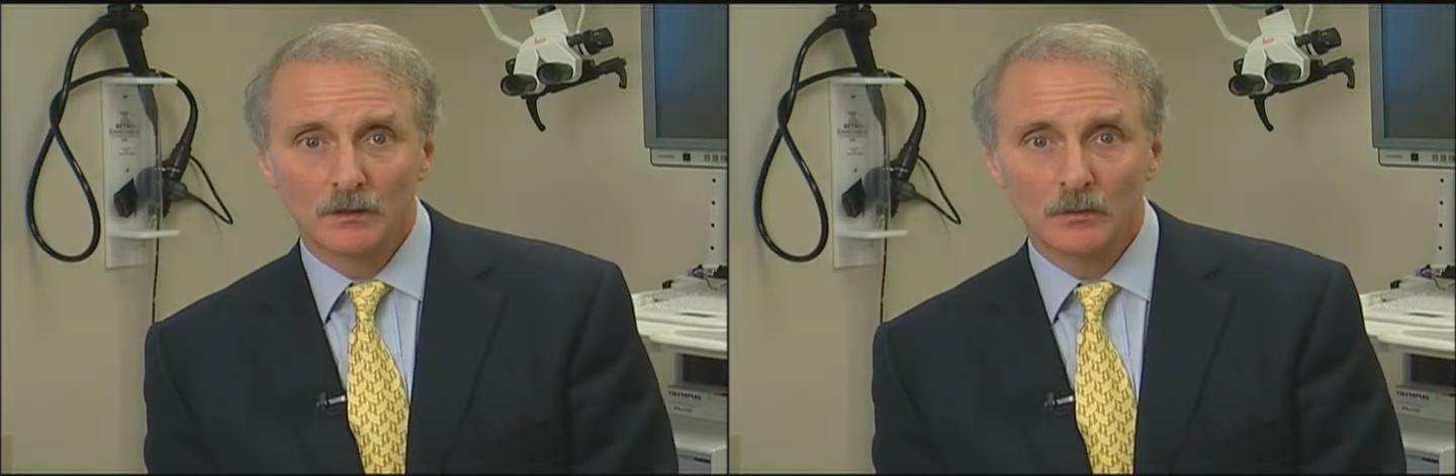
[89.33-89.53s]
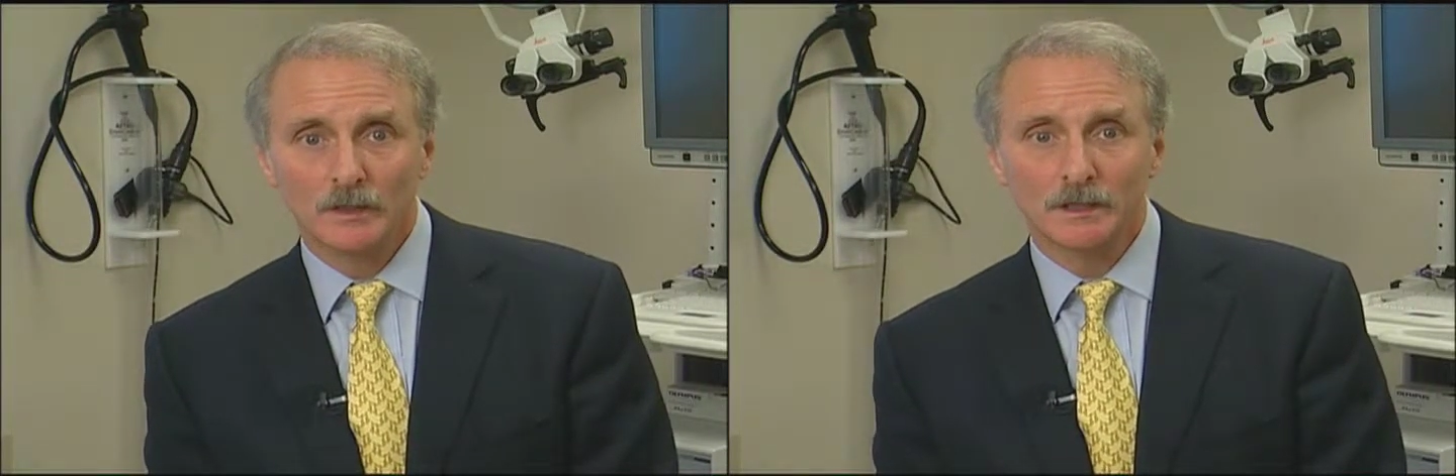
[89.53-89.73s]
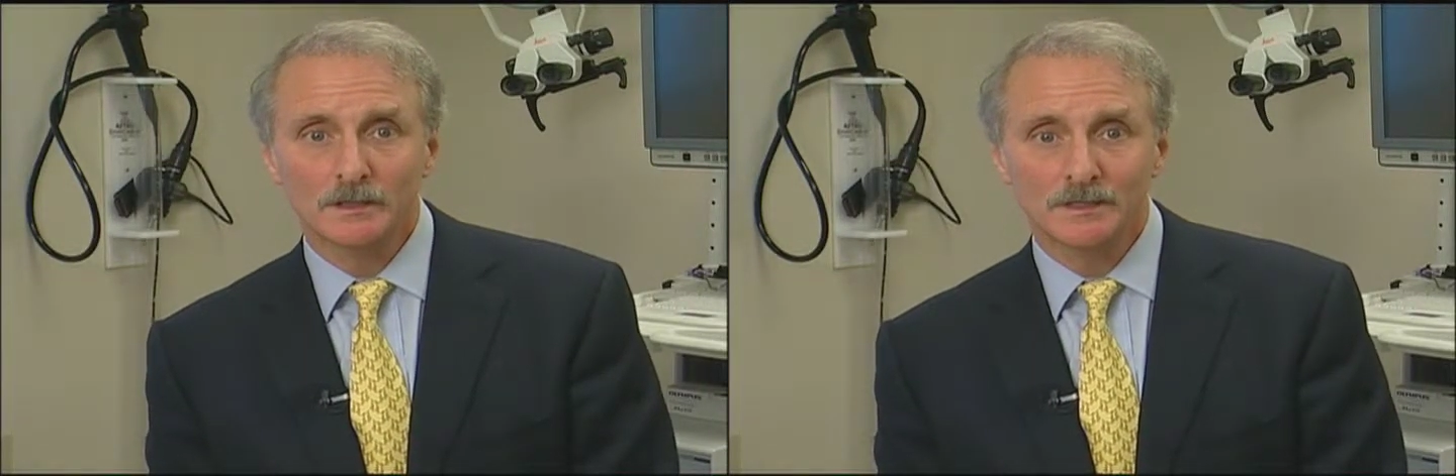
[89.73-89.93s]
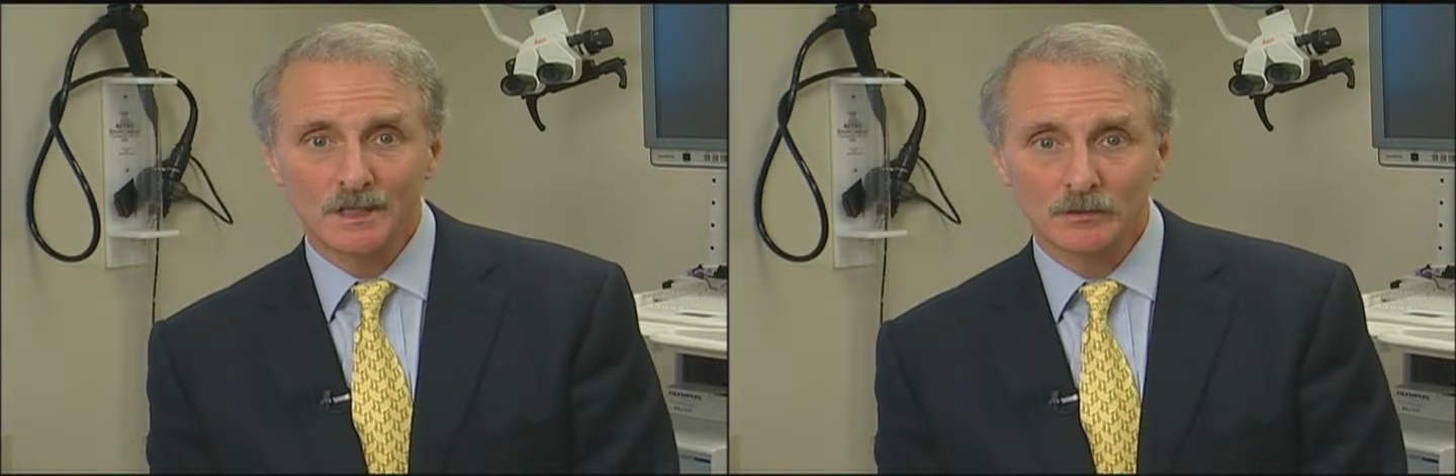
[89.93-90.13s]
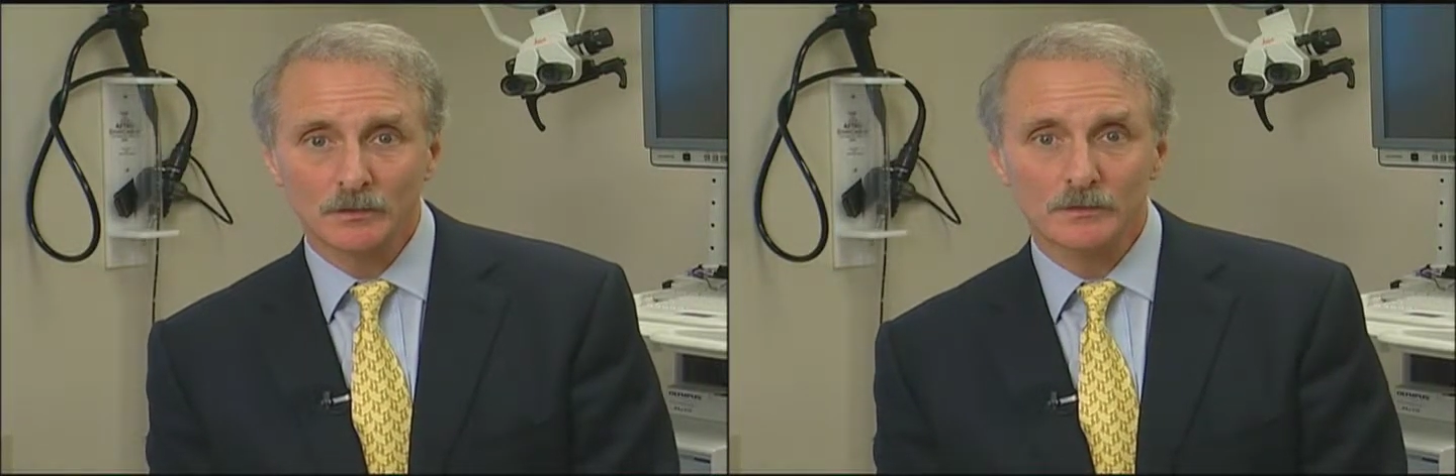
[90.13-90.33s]
with an
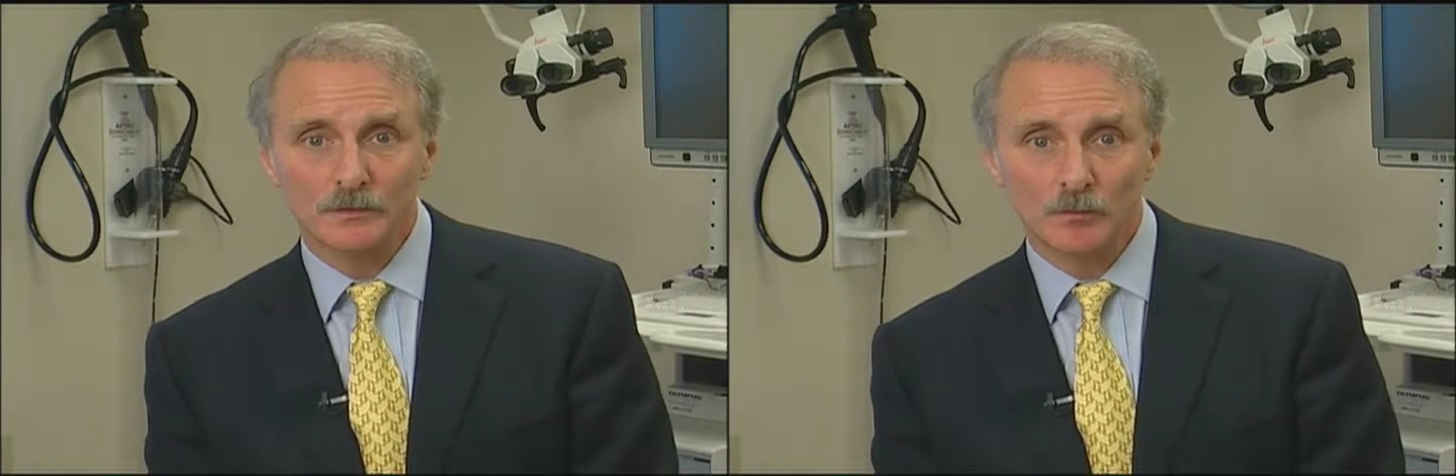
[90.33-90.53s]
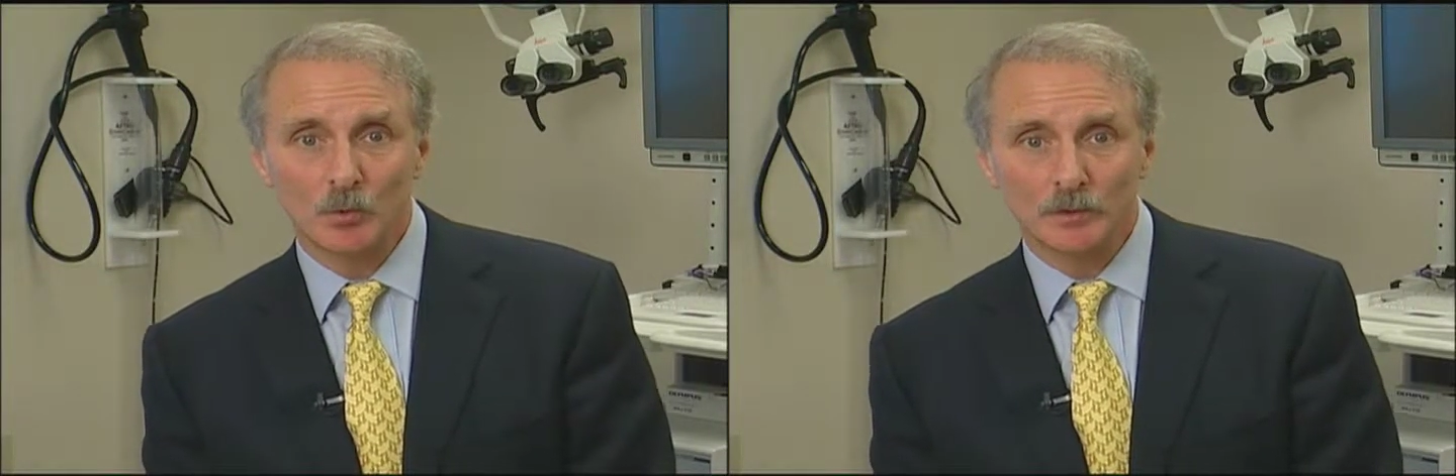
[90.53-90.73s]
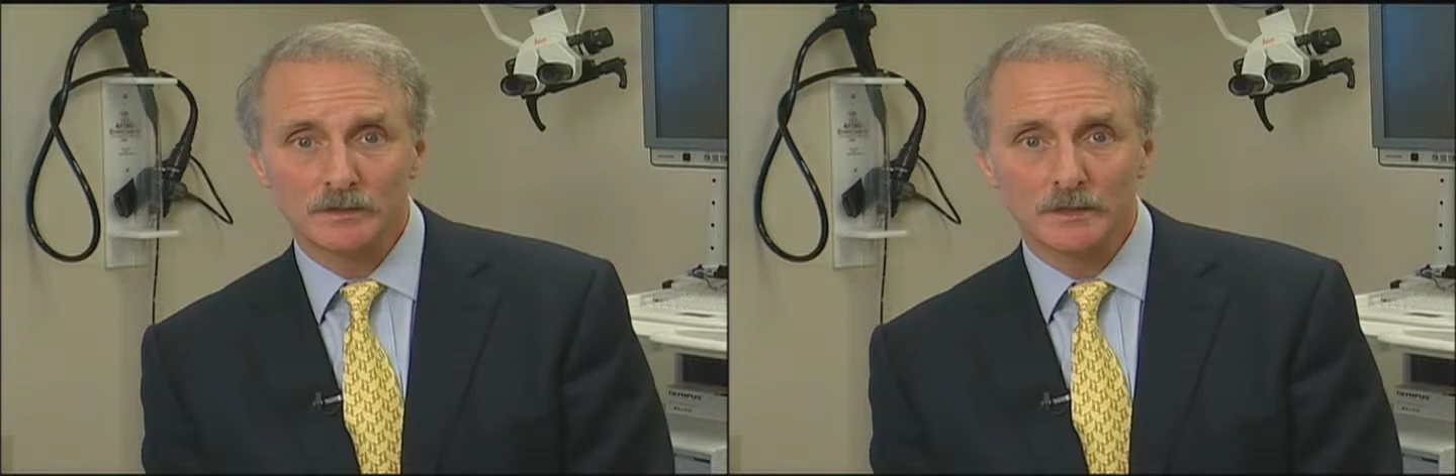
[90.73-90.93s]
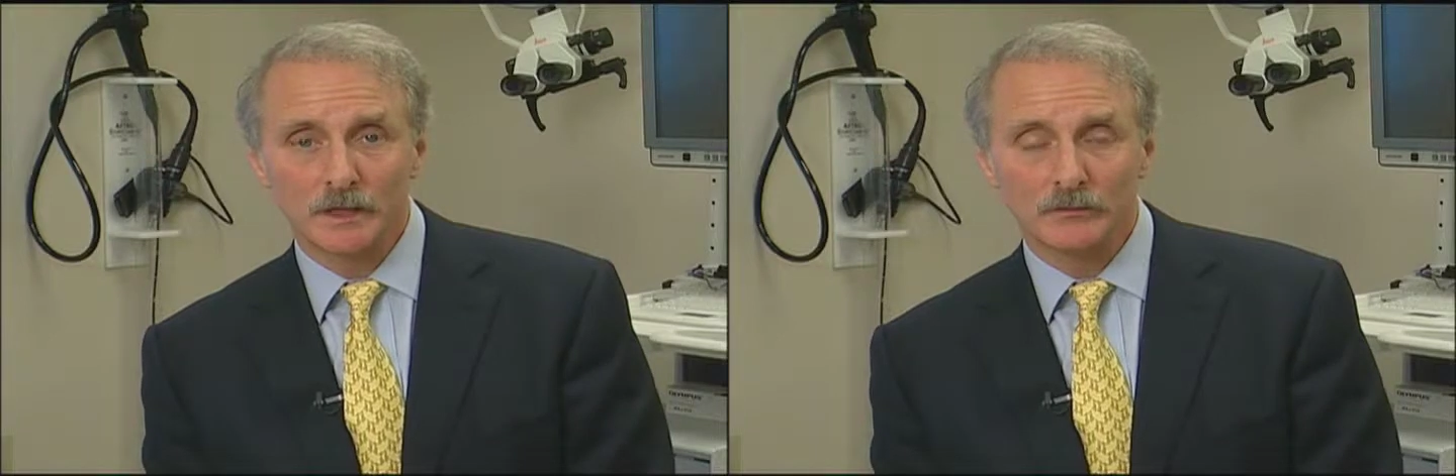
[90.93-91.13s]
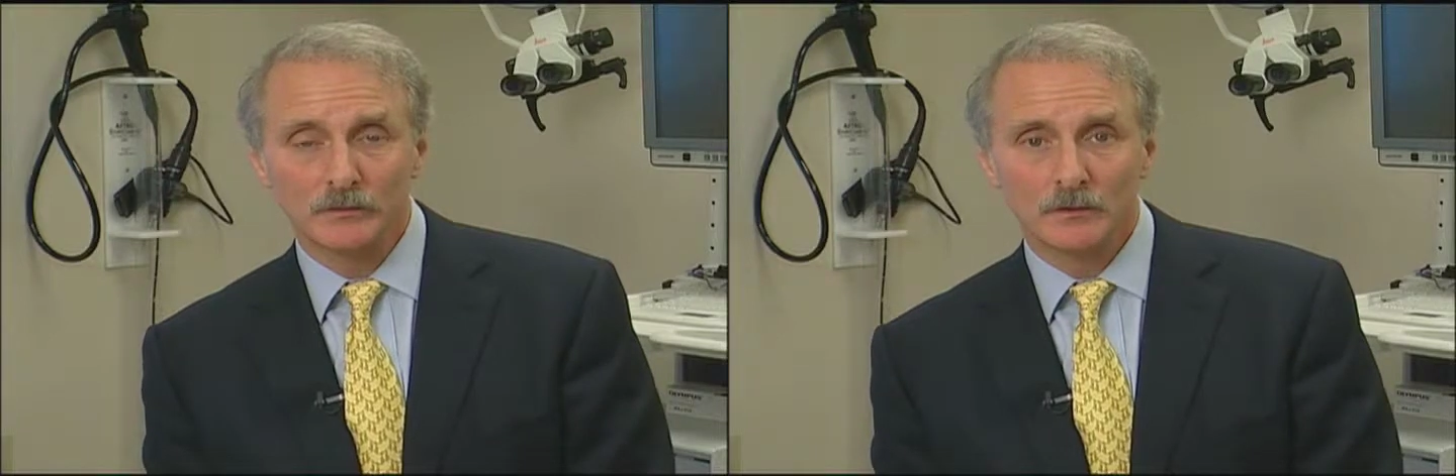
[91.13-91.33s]
essential support staff.